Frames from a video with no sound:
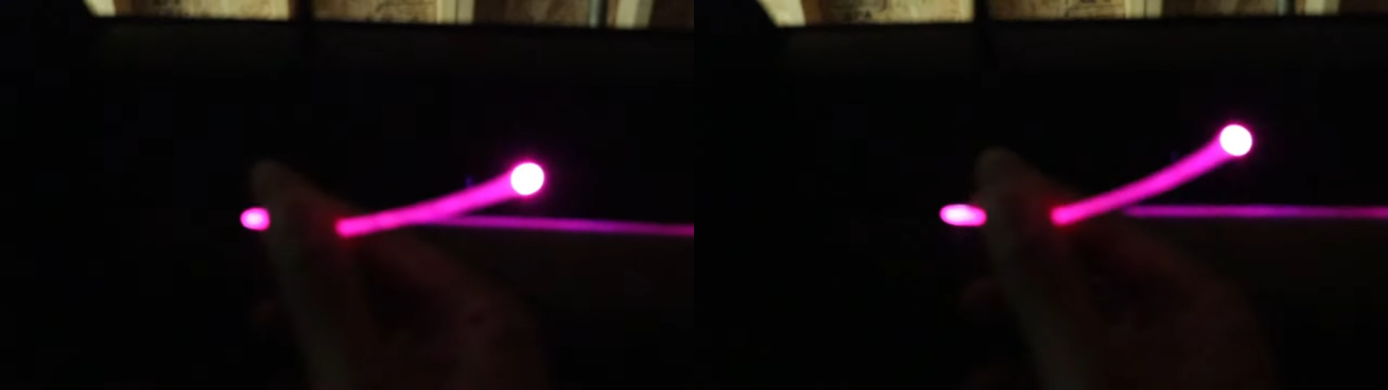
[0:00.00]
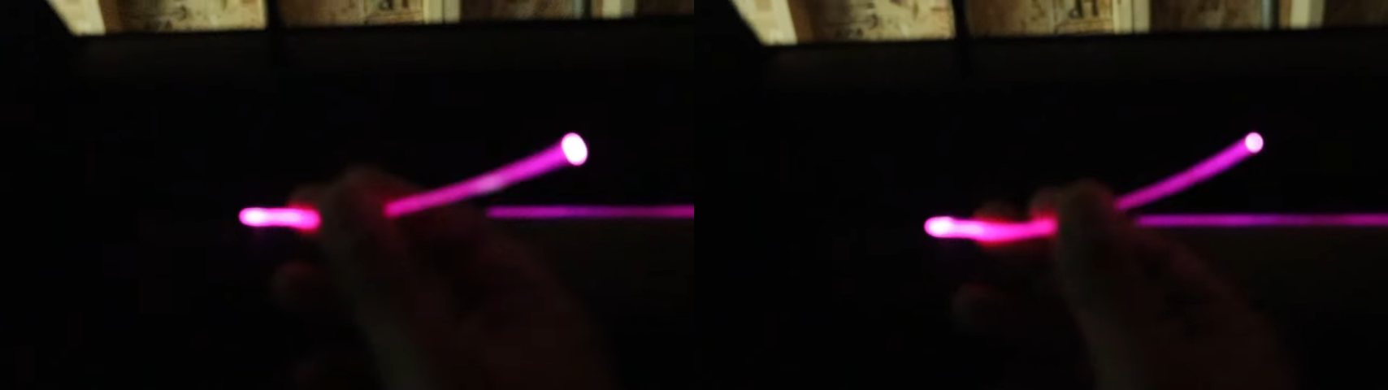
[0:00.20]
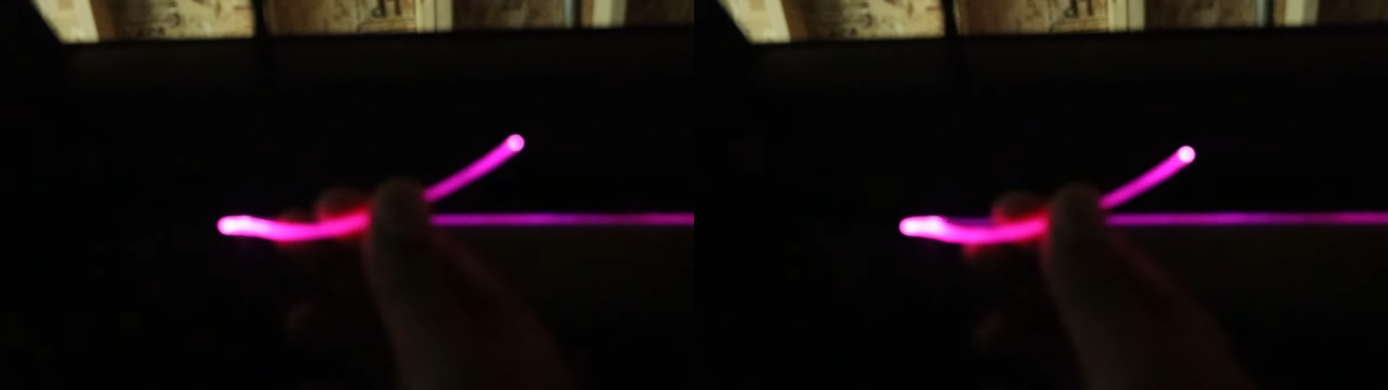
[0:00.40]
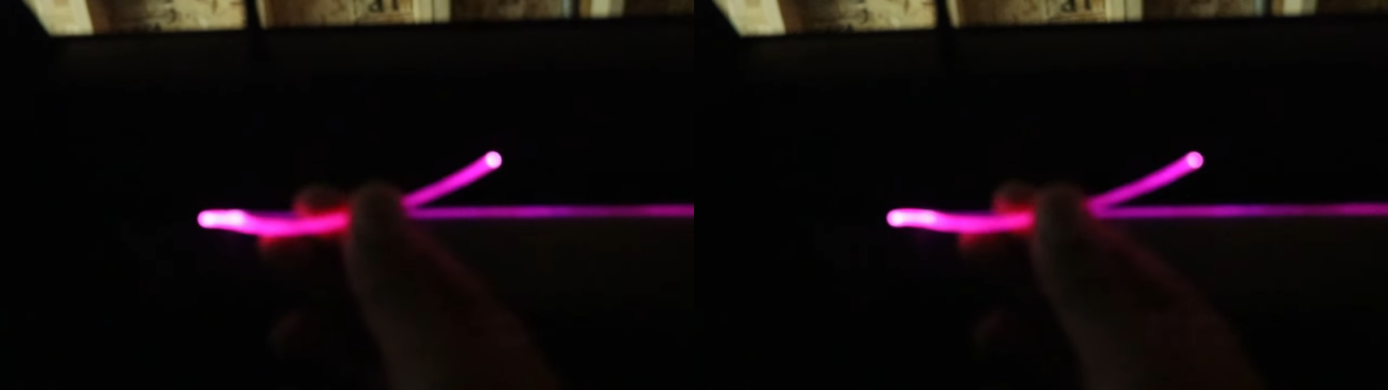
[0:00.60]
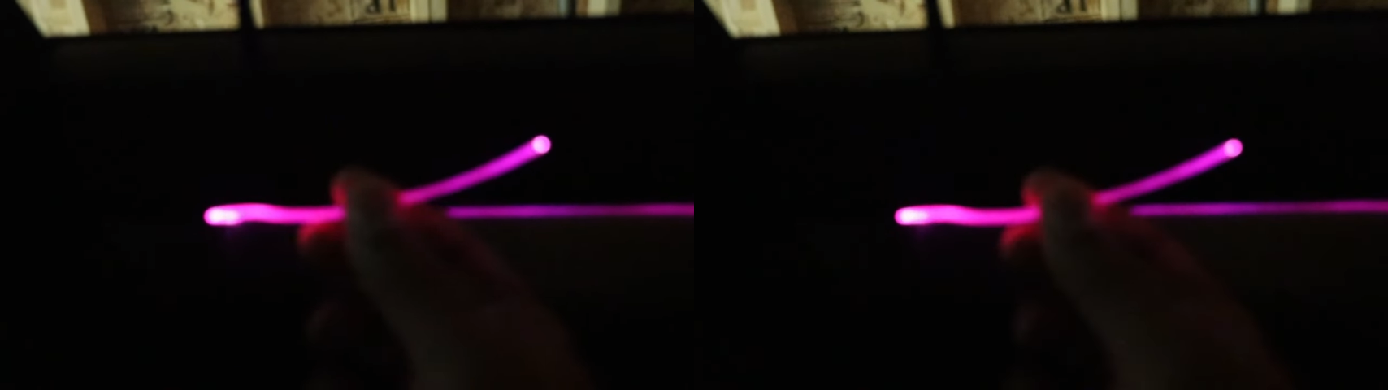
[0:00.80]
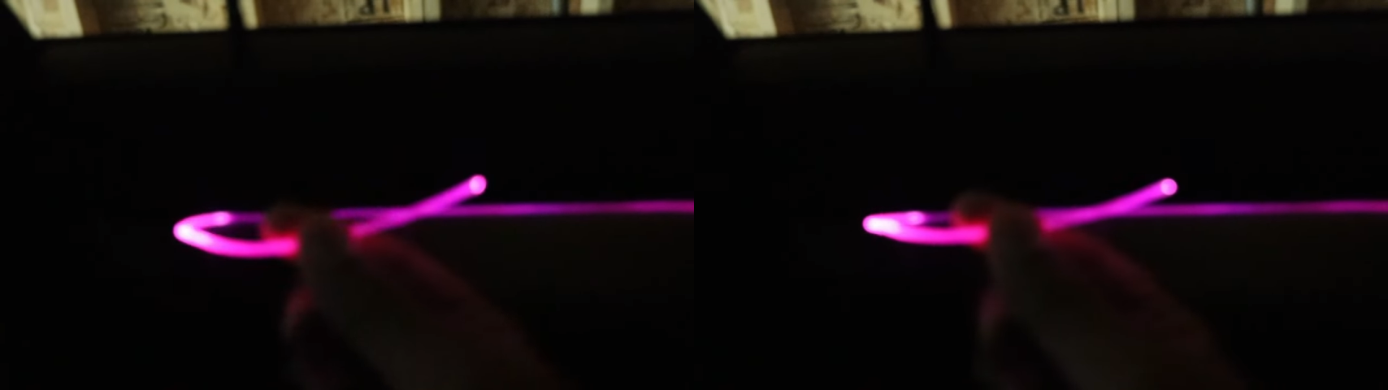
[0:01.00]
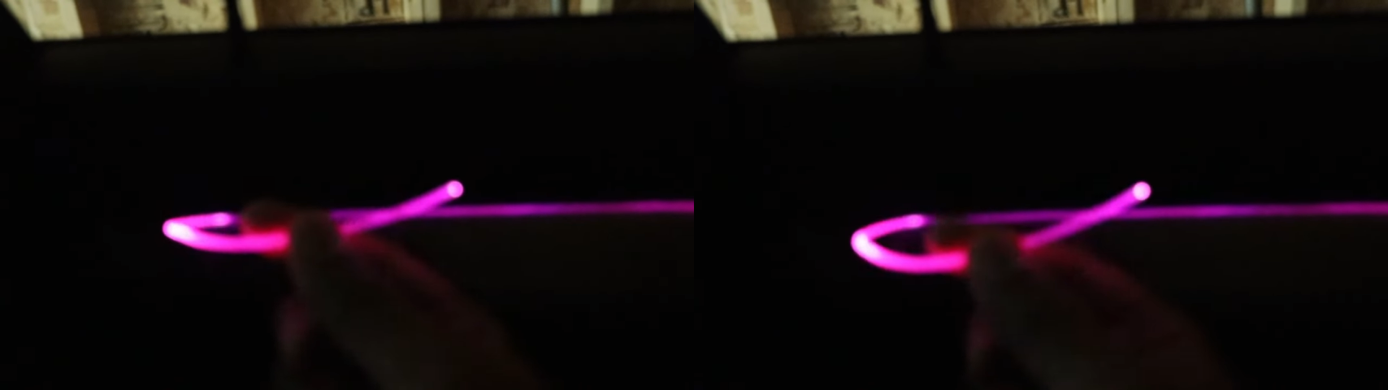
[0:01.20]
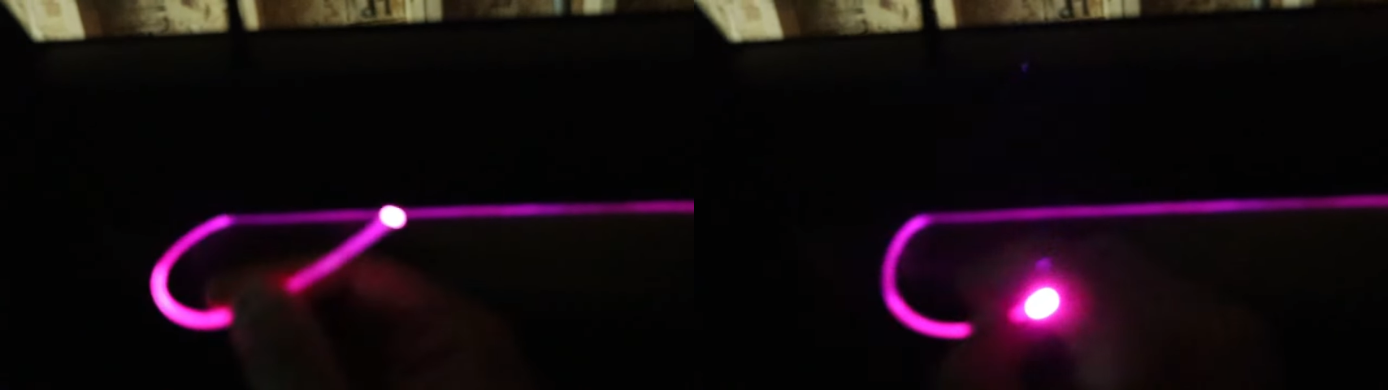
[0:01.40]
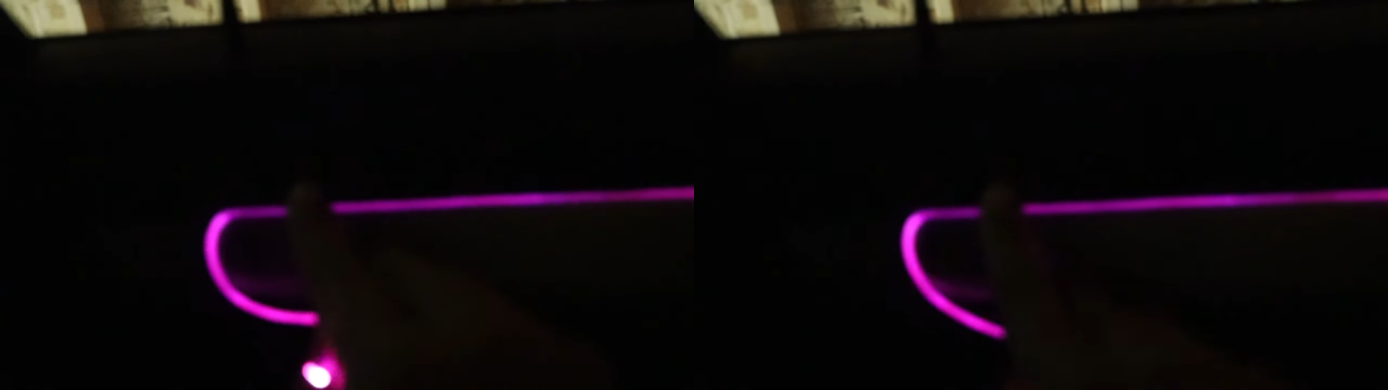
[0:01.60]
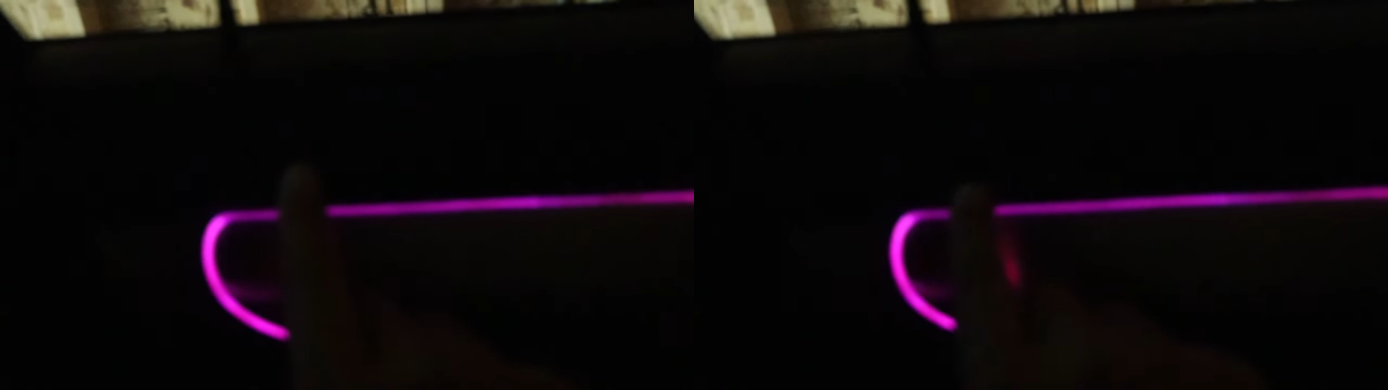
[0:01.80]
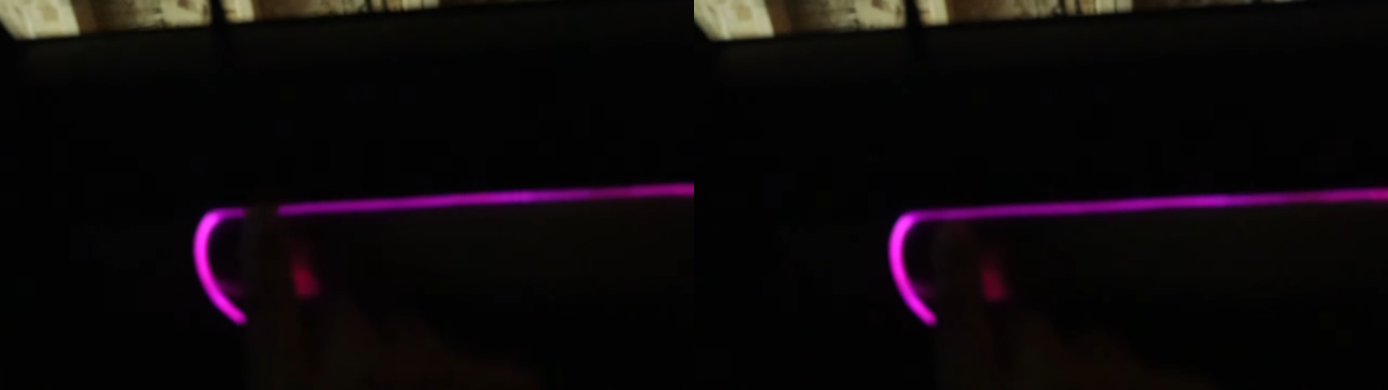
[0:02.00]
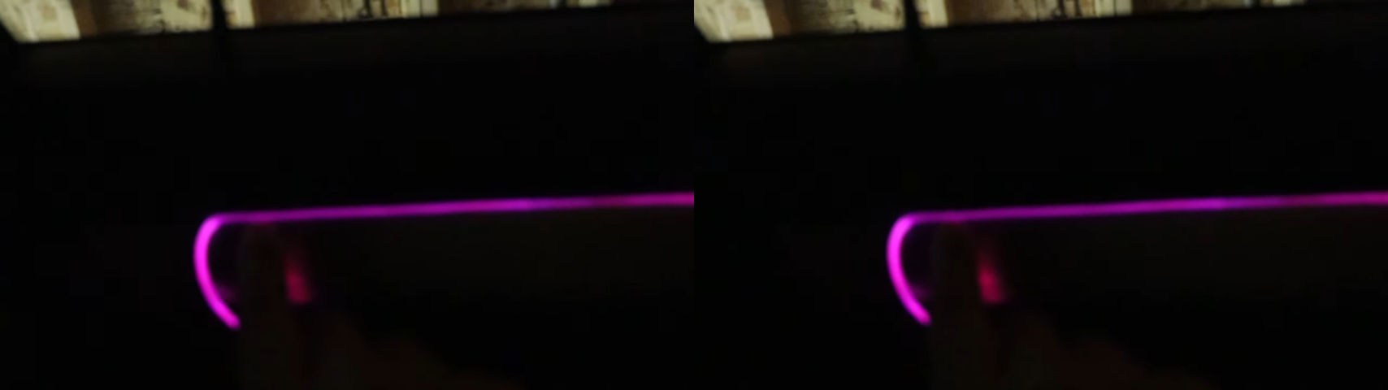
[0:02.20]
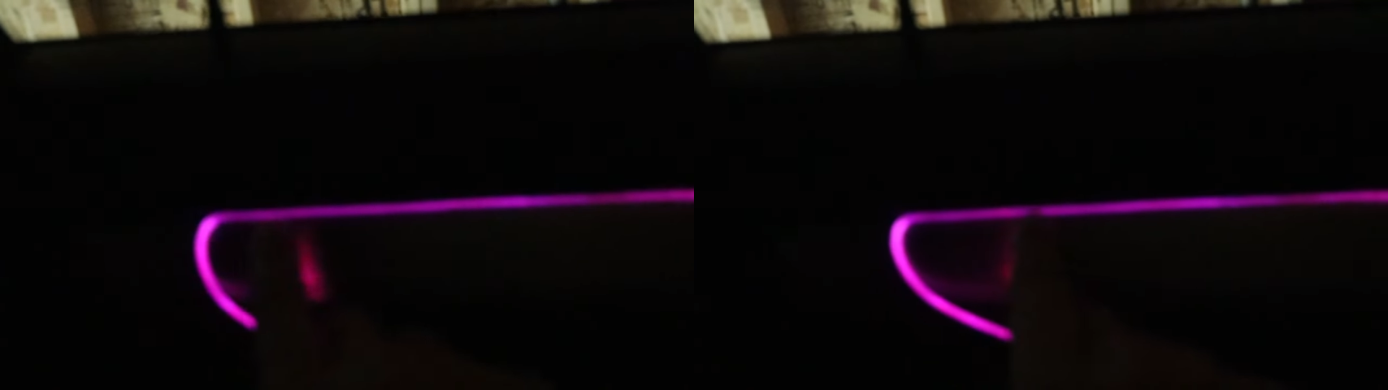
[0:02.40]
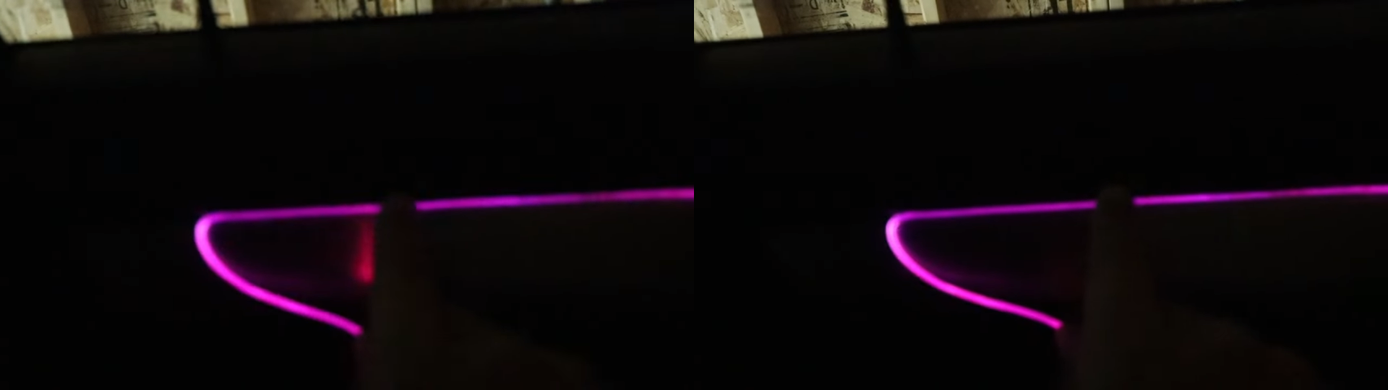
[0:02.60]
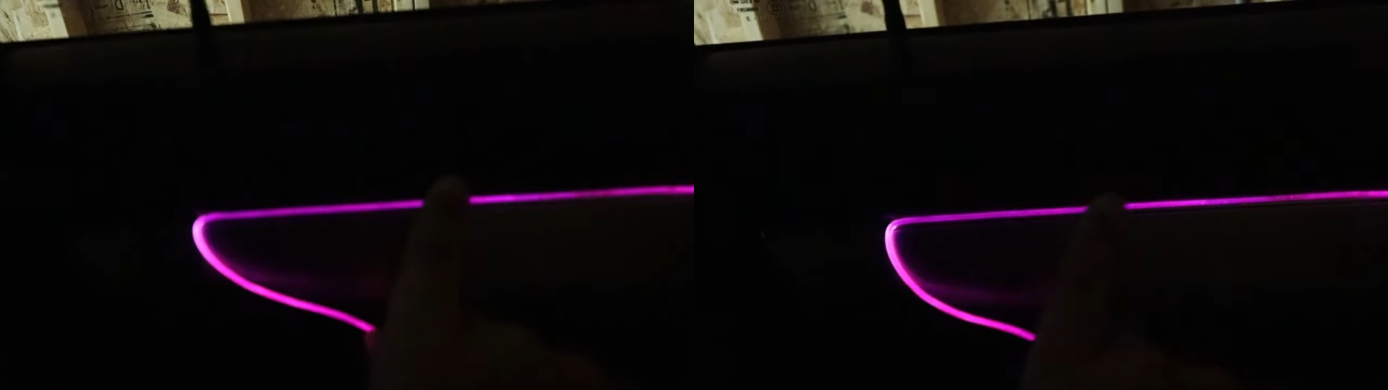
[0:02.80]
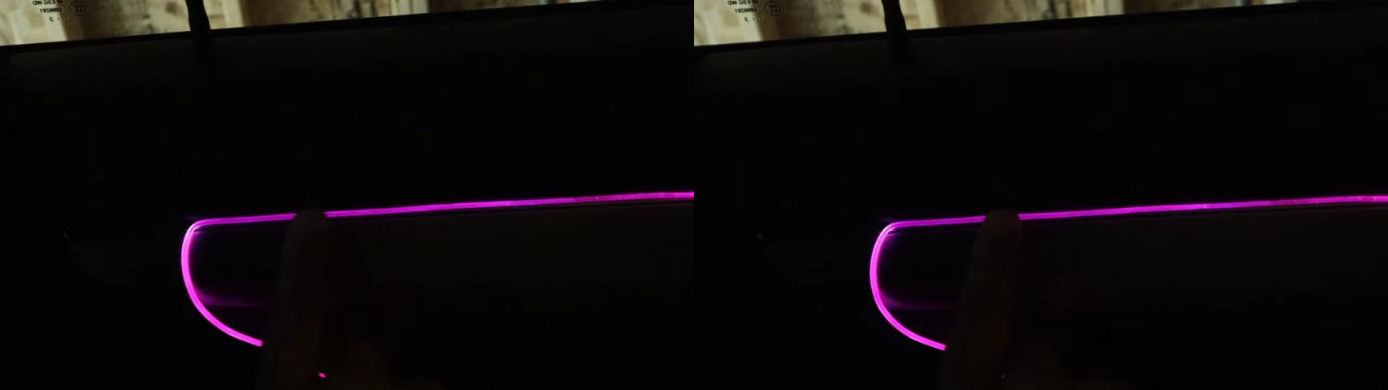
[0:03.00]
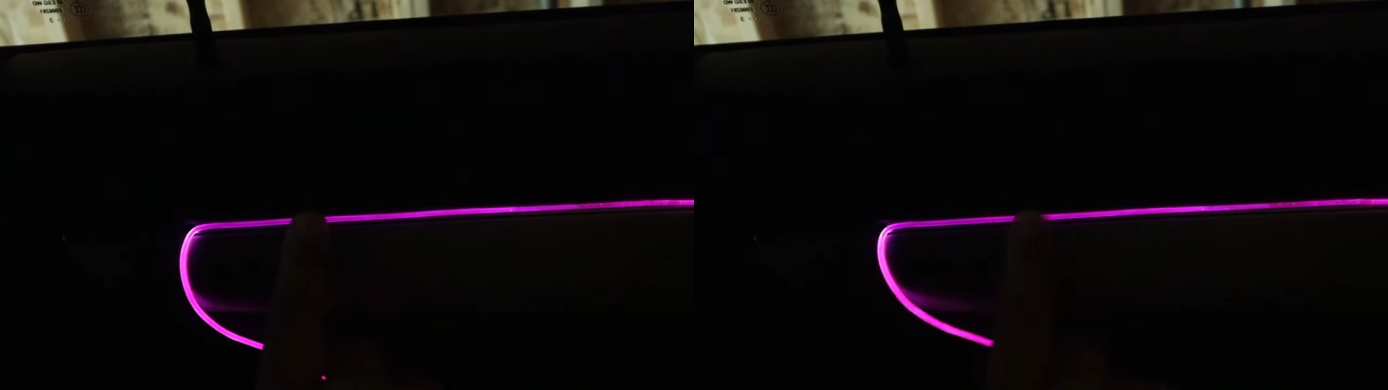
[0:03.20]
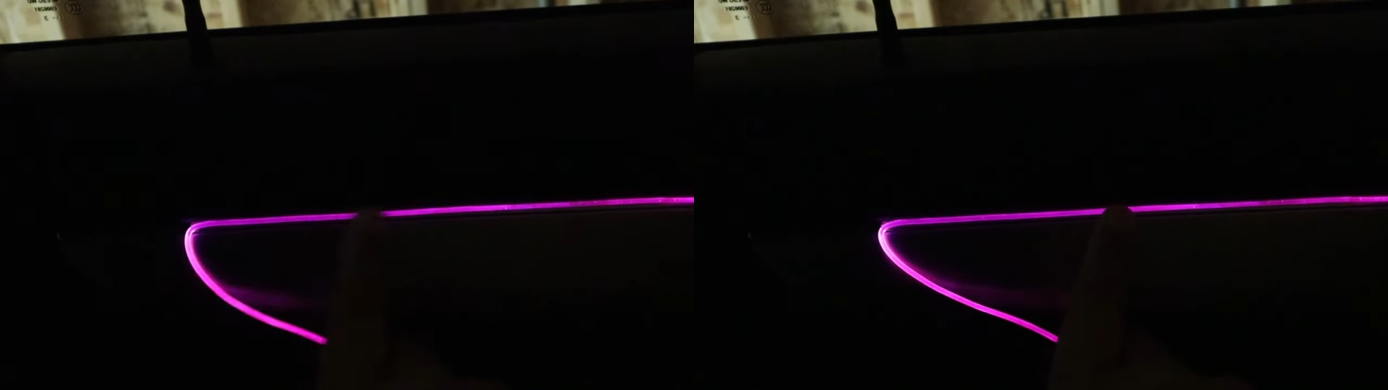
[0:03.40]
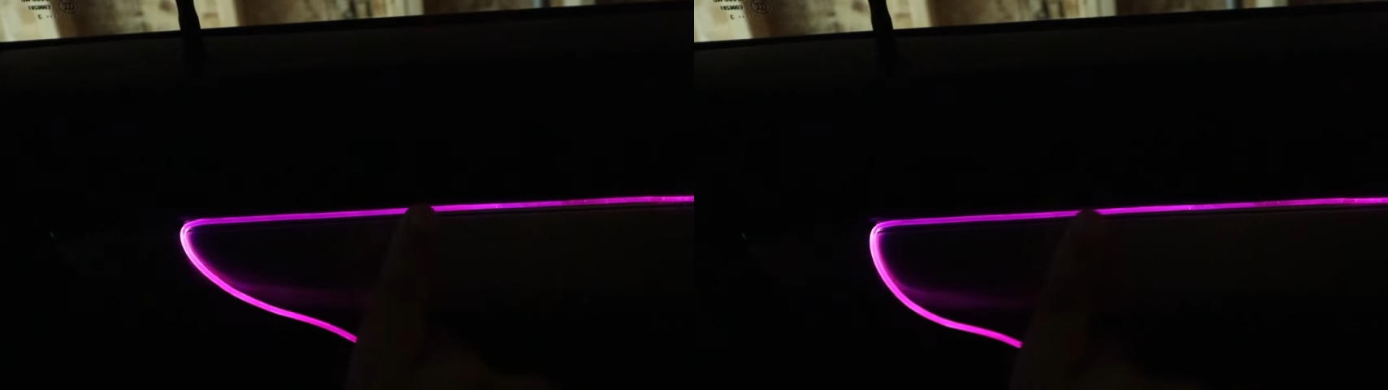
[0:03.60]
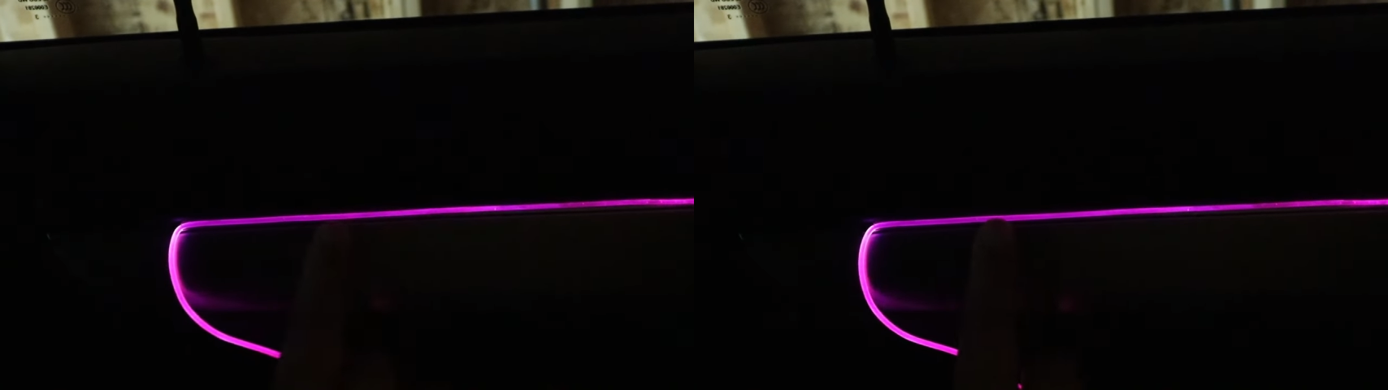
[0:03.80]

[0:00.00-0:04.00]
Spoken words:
No face is visible, so there are no lips to read.